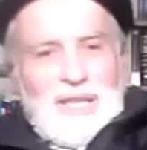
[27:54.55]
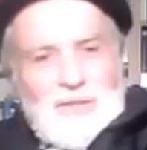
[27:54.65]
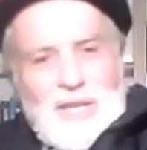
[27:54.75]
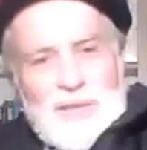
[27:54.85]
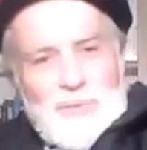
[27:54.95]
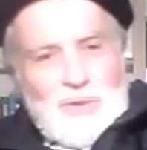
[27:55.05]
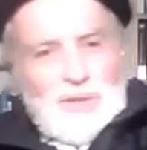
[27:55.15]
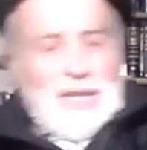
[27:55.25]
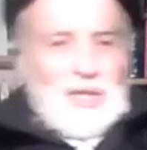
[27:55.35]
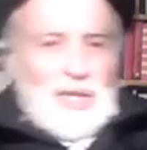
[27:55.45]

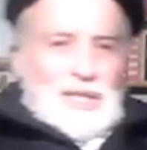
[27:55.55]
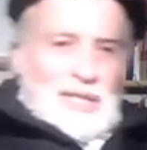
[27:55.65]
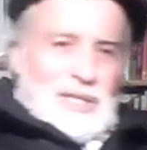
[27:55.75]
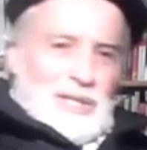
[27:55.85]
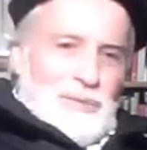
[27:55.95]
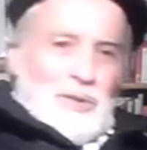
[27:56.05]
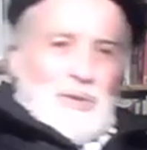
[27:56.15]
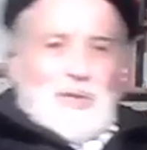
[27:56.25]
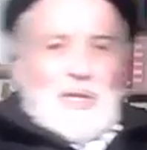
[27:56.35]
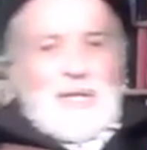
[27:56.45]
transportation,
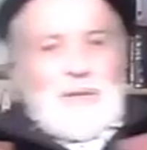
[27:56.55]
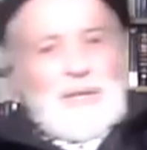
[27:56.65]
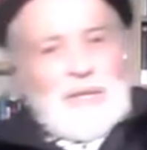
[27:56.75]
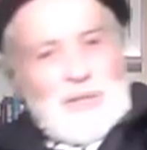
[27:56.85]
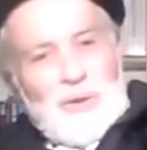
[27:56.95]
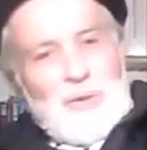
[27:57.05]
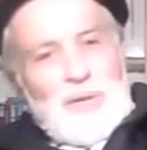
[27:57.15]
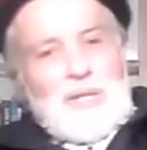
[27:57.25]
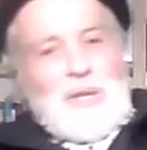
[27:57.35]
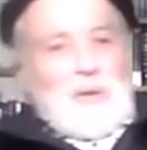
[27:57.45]
distribution,
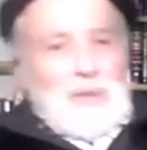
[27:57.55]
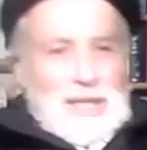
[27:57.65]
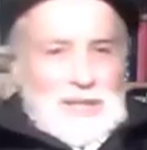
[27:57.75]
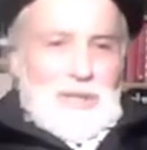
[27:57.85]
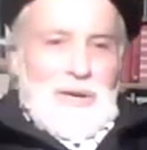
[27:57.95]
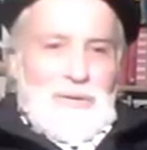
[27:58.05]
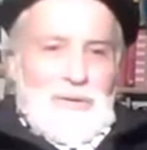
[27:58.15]
storage, and all that stuff.